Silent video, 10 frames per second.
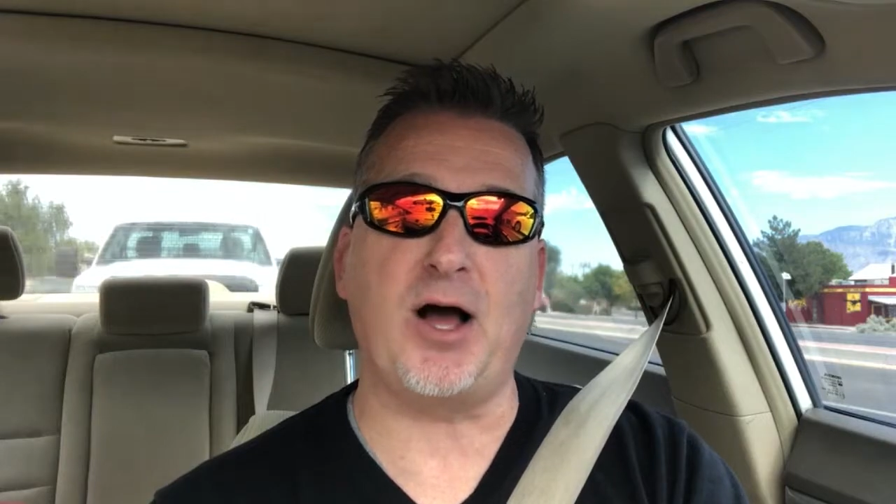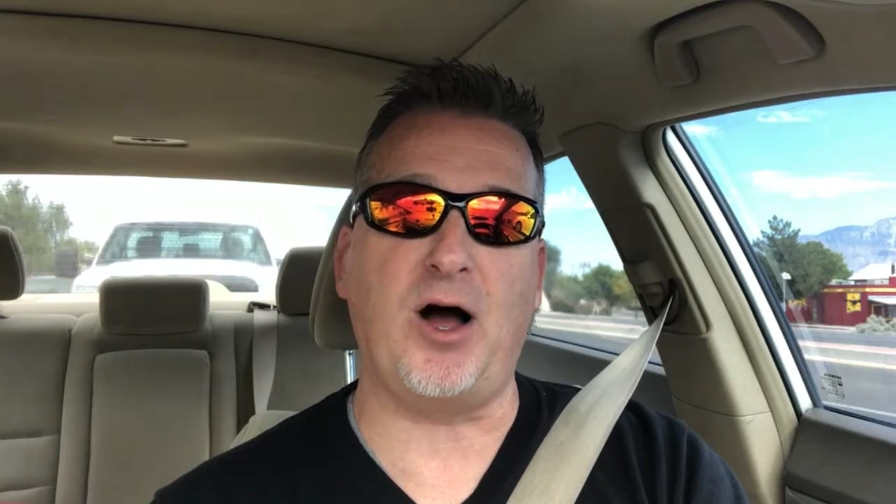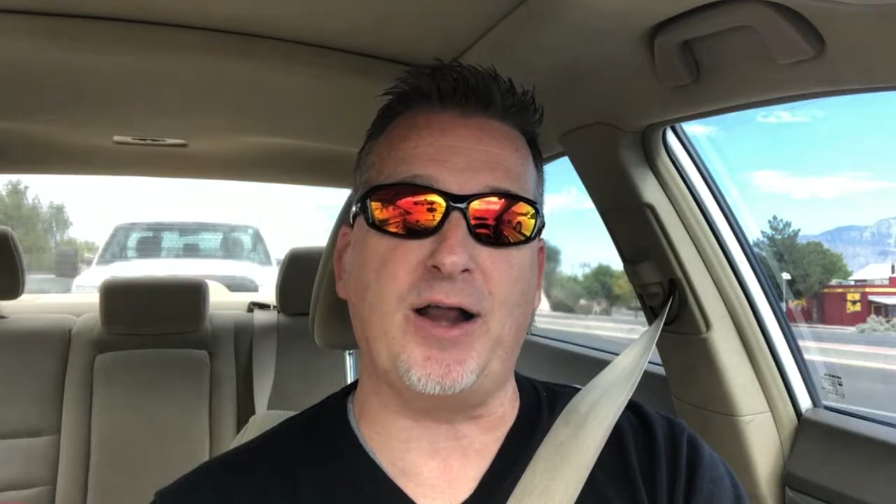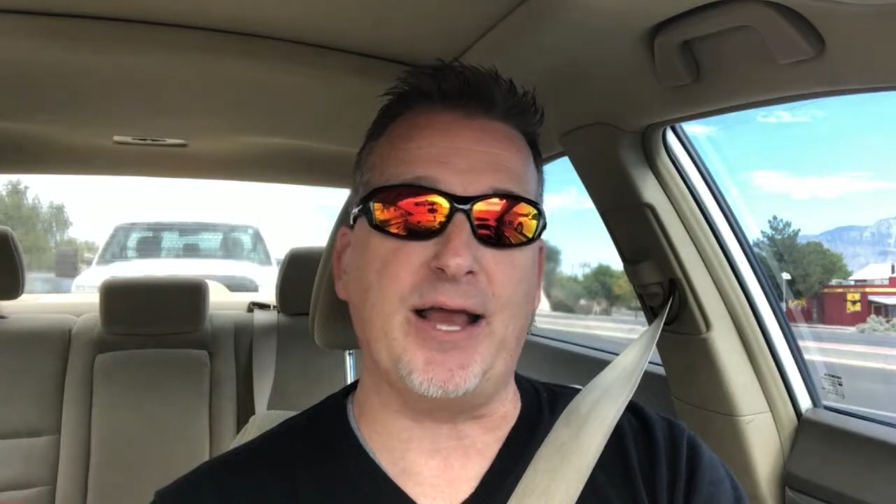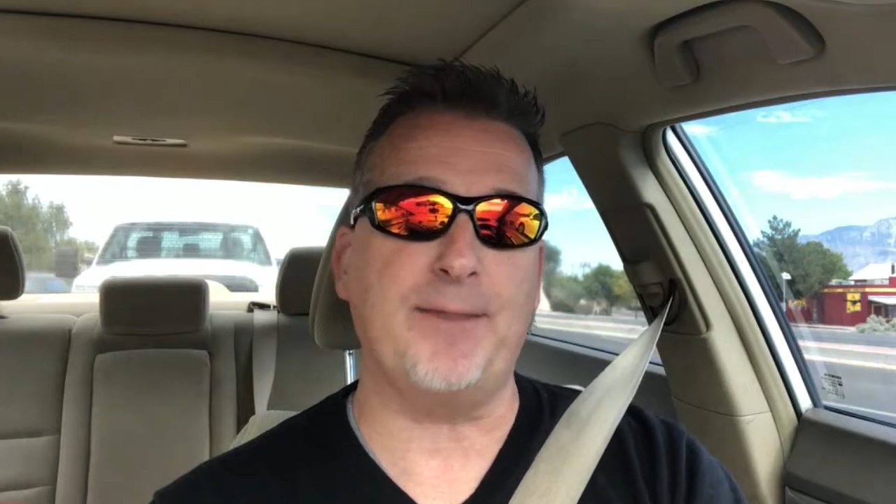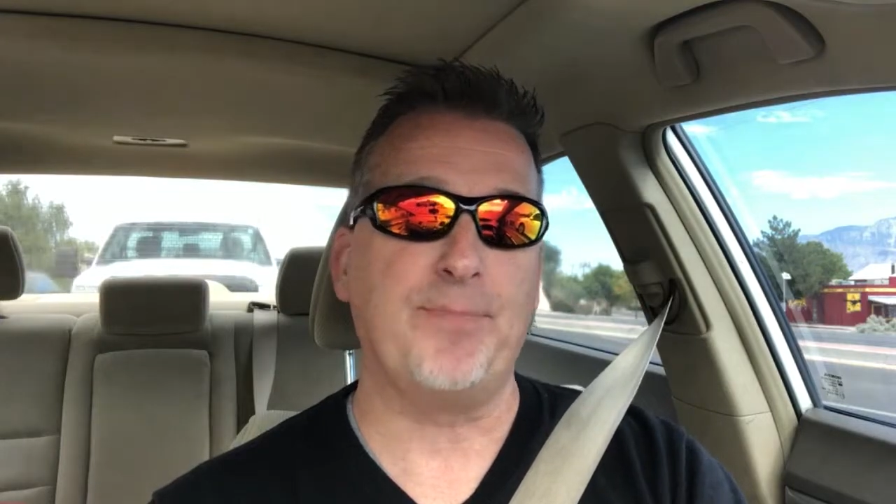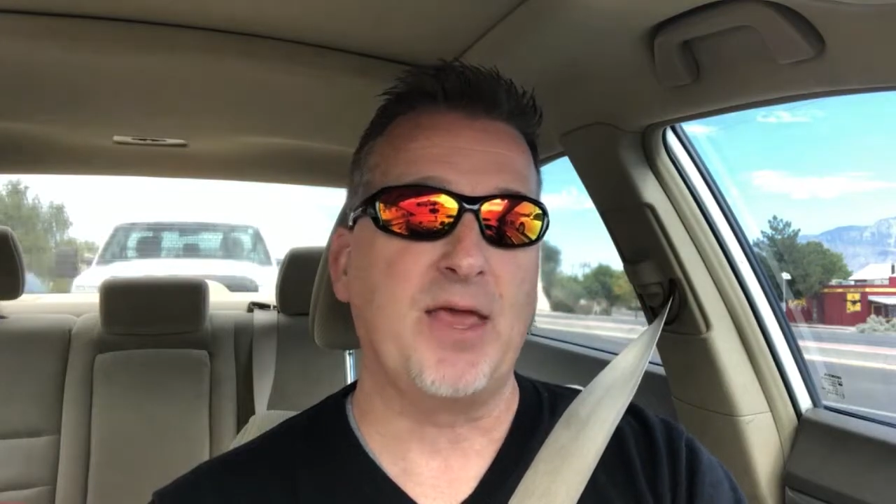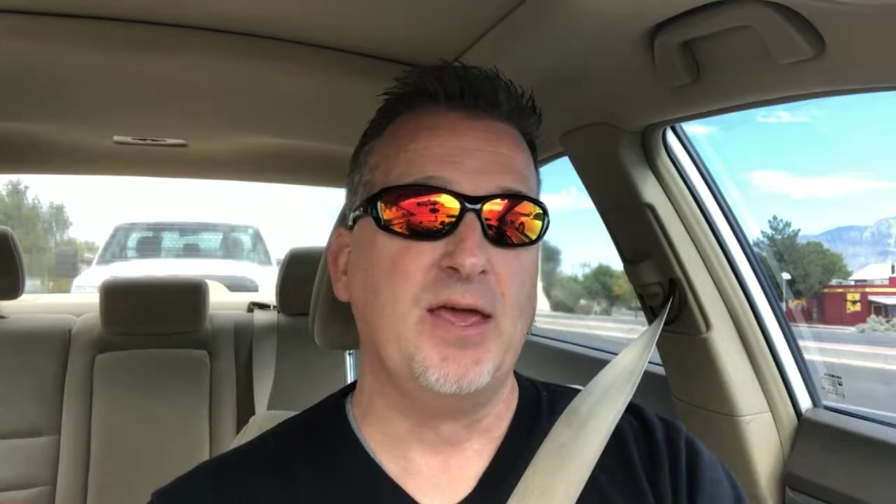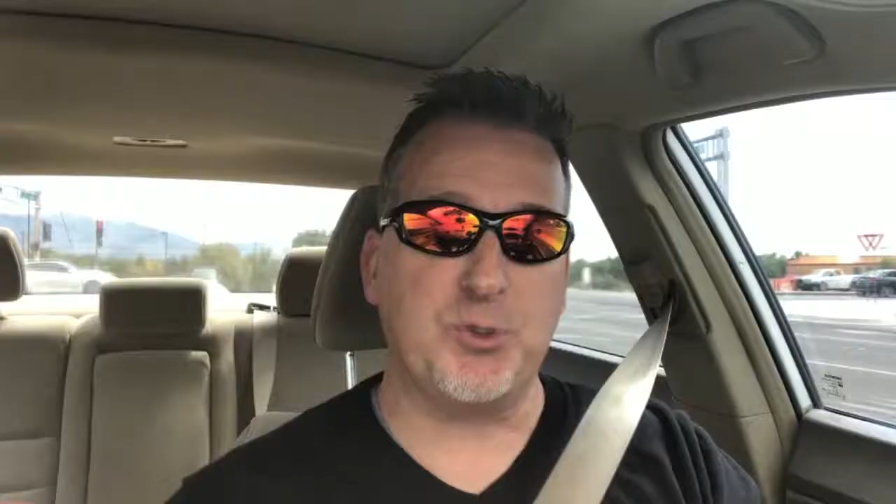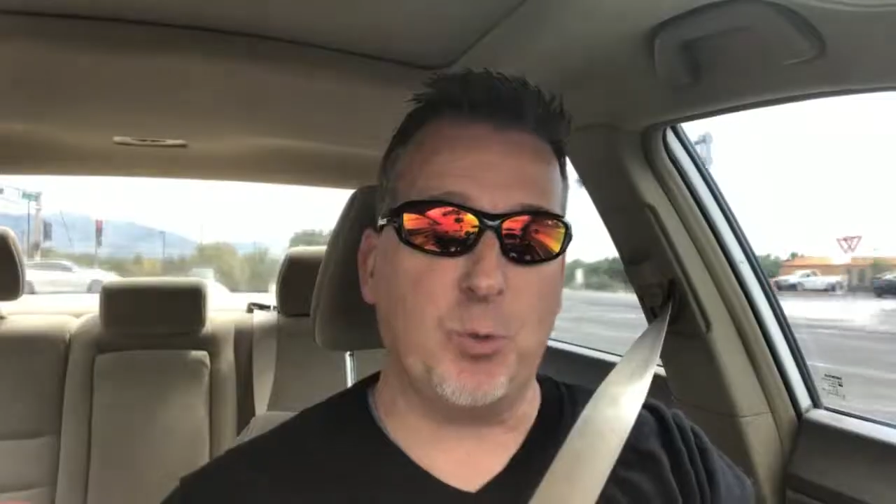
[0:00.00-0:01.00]
on it.
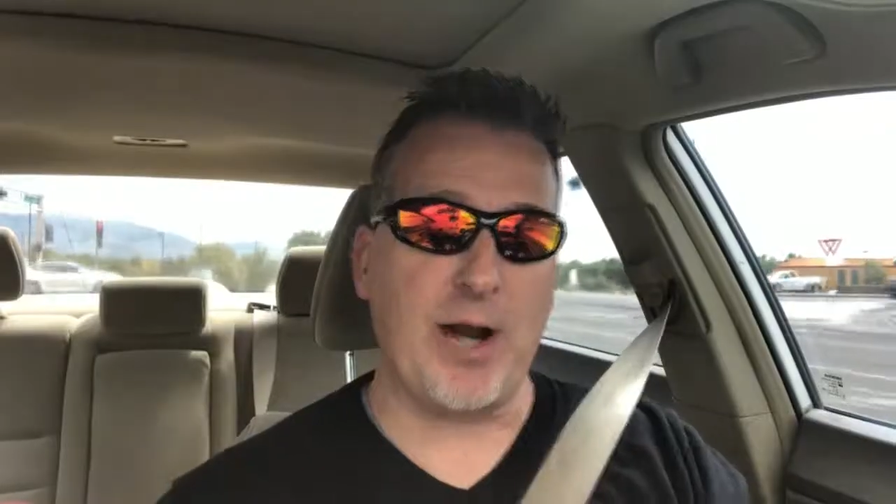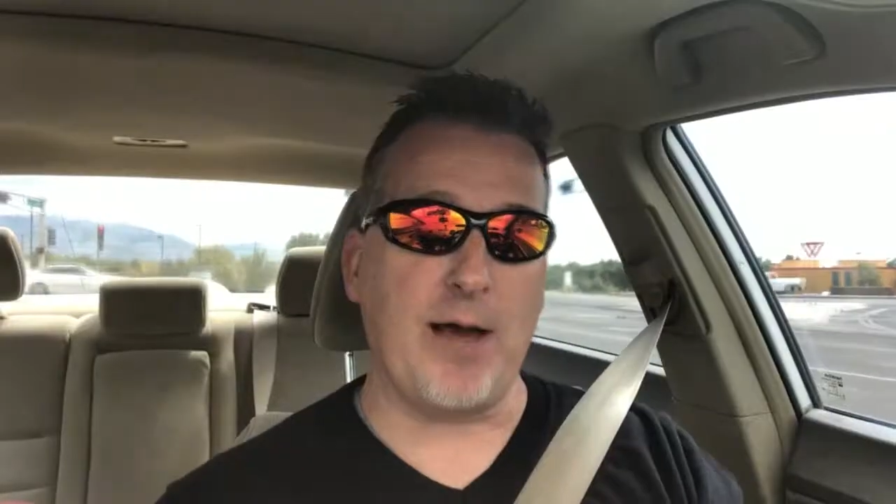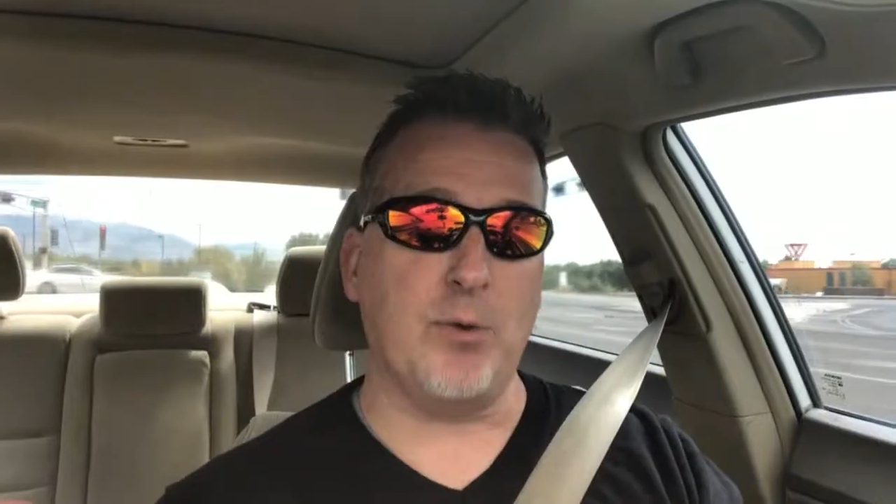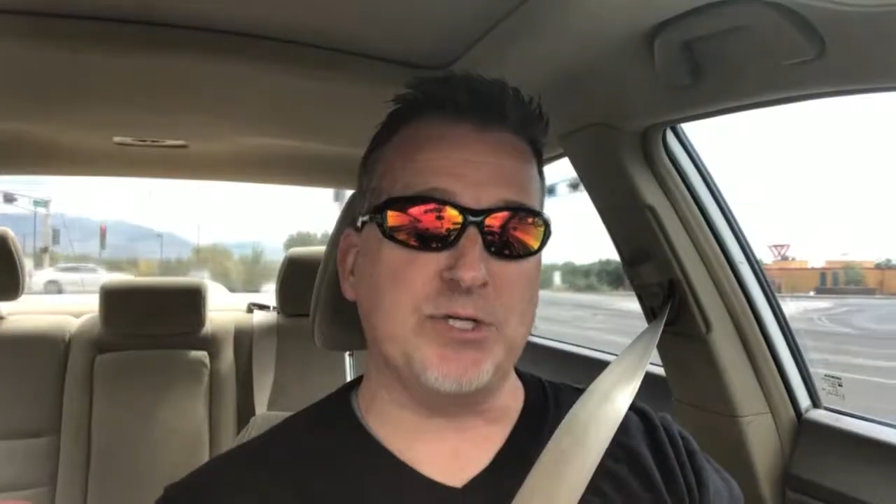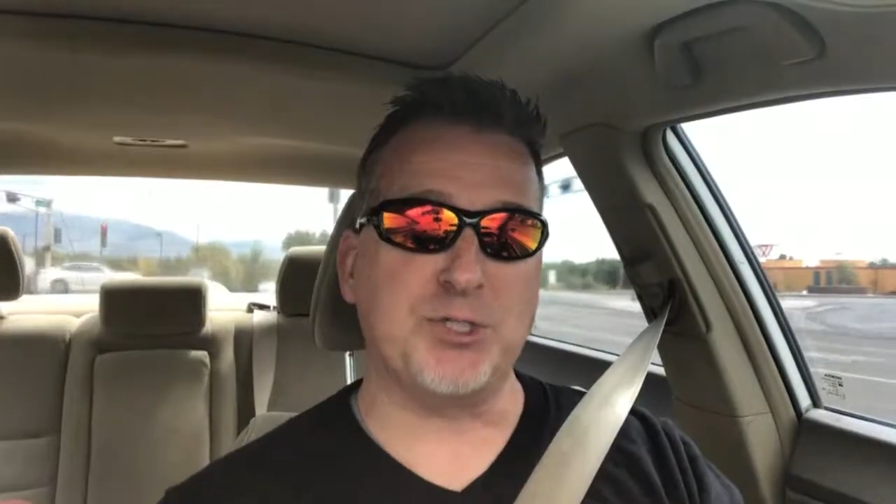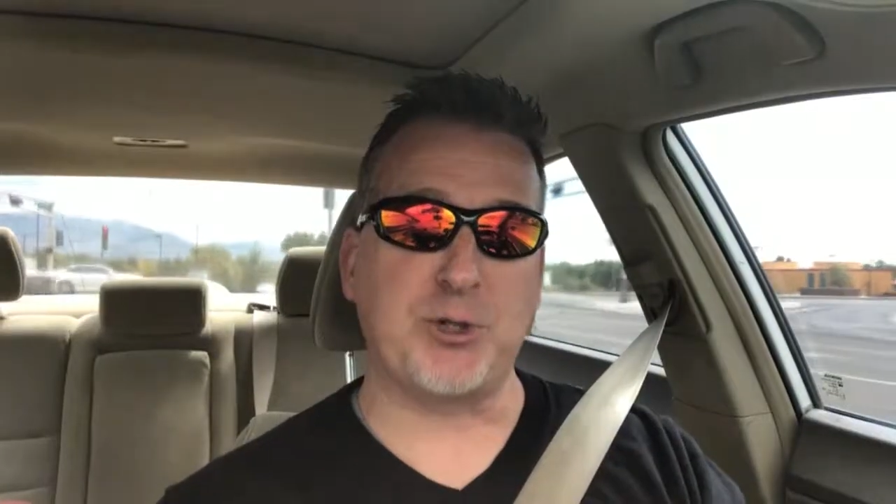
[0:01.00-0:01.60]
When I was